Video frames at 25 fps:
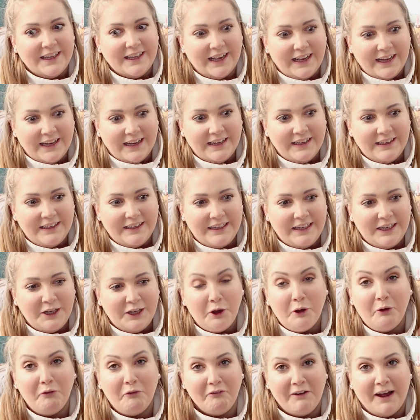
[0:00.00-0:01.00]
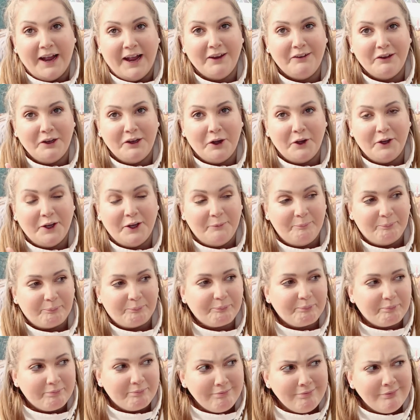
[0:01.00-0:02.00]
yeah, lot riding on it.
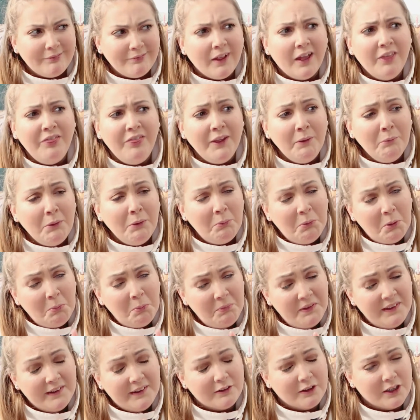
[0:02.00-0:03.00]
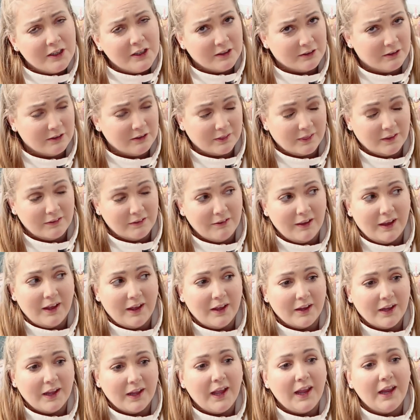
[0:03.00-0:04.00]
I think my mum's still gonna cook the
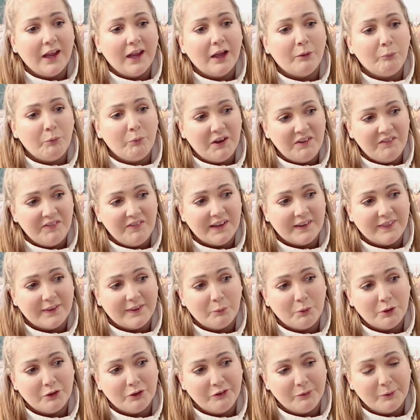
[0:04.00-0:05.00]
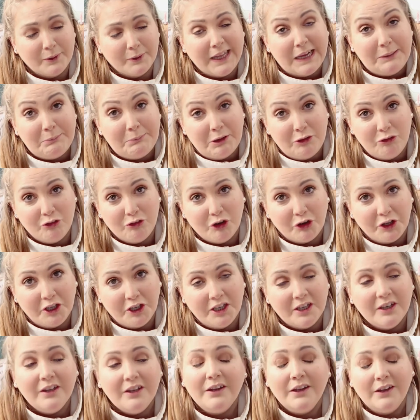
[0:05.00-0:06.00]
turkey, and we've said that we'll do a gammon
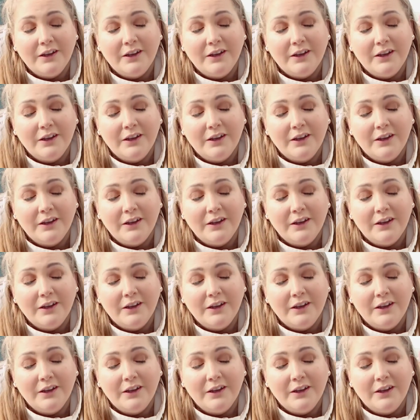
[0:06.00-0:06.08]
joint